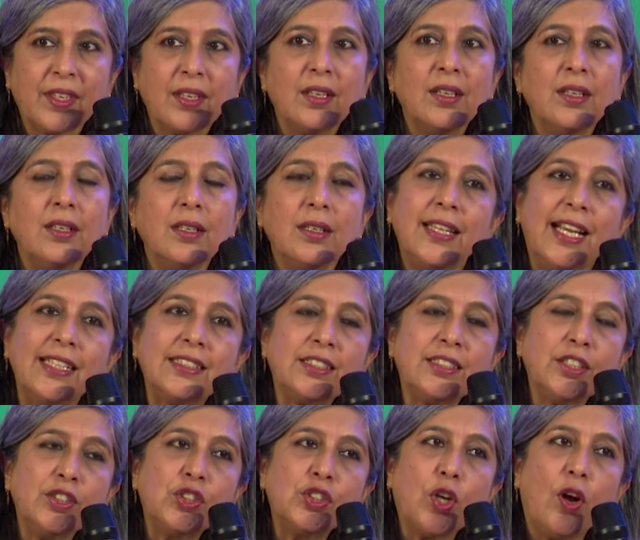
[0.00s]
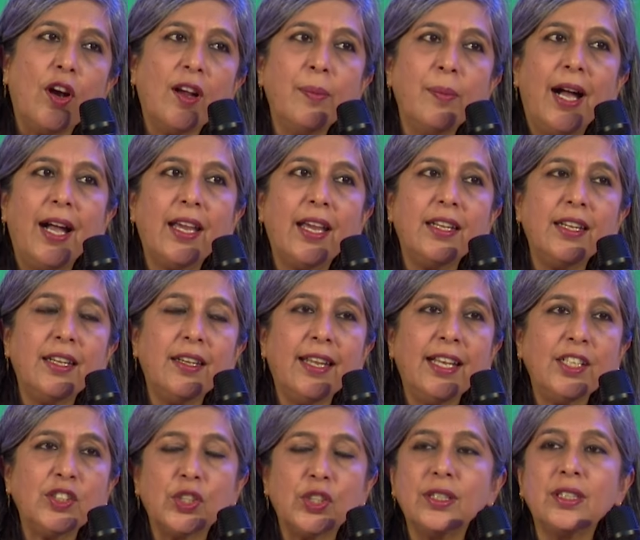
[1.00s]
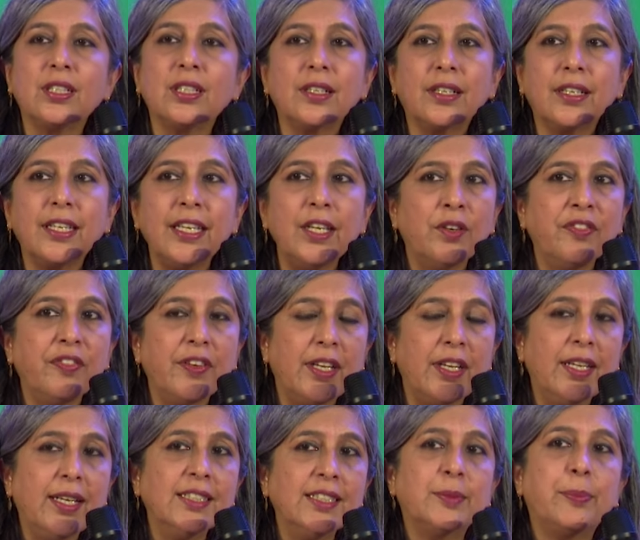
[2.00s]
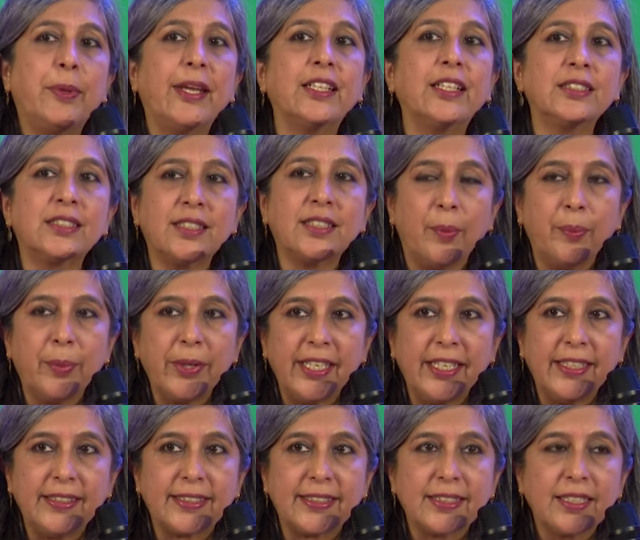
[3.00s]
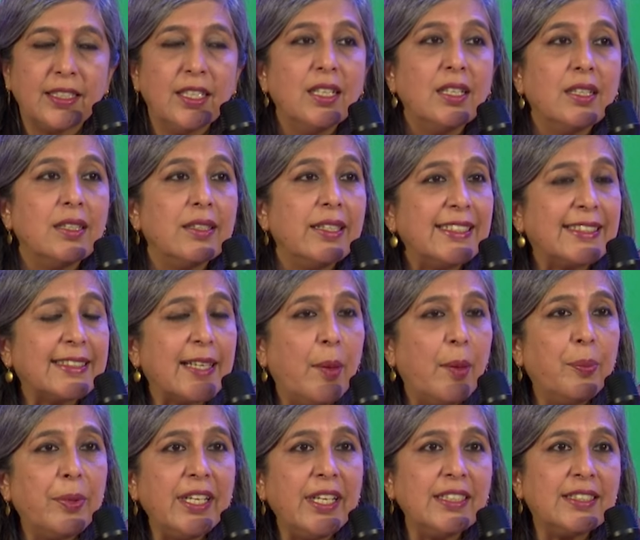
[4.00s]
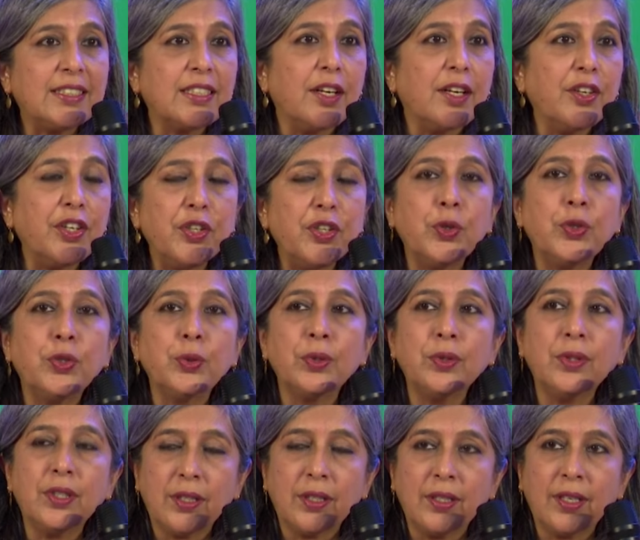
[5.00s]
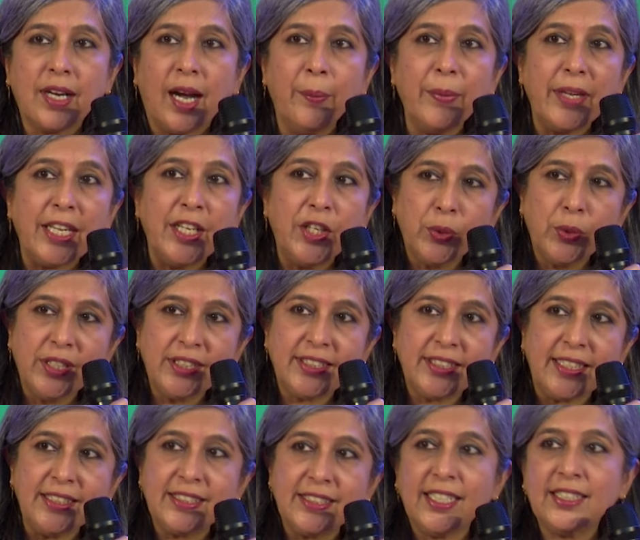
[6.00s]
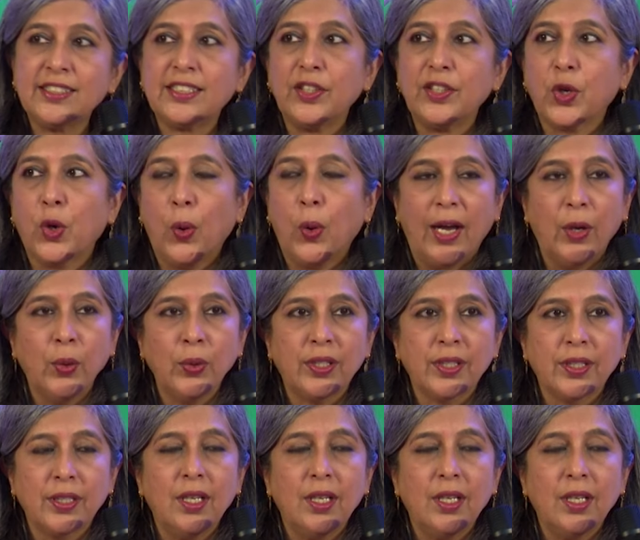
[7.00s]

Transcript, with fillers: That's the stock market index on 30 of India's biggest companies. These companies continue to come into the Sensex and go out.